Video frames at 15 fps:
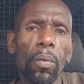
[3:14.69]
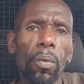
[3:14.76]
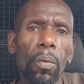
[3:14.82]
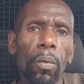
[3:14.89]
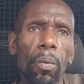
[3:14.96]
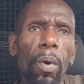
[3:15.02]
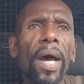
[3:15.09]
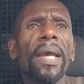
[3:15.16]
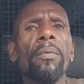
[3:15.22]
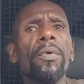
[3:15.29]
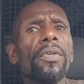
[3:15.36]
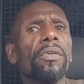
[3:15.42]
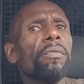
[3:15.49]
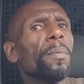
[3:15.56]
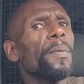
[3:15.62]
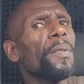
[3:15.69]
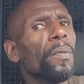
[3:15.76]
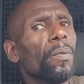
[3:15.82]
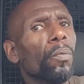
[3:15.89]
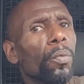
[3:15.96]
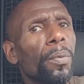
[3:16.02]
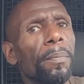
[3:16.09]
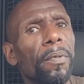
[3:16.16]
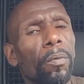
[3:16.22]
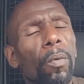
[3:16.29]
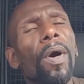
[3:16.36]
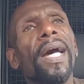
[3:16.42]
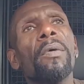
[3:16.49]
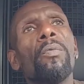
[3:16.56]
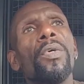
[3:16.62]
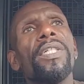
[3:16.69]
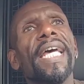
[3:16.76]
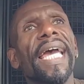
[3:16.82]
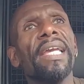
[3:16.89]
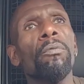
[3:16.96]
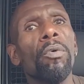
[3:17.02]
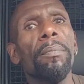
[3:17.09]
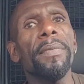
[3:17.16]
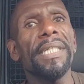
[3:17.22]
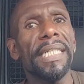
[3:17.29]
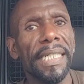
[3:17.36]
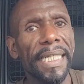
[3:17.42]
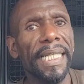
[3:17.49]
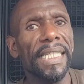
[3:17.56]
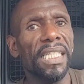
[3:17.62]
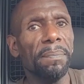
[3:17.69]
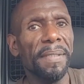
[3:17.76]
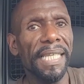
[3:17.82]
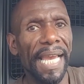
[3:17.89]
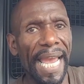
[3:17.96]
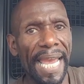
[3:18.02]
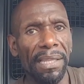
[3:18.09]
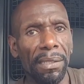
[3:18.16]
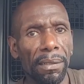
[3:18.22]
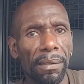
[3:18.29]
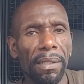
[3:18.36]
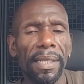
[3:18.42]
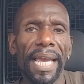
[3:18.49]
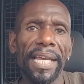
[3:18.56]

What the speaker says: Why would a woman need to be handled?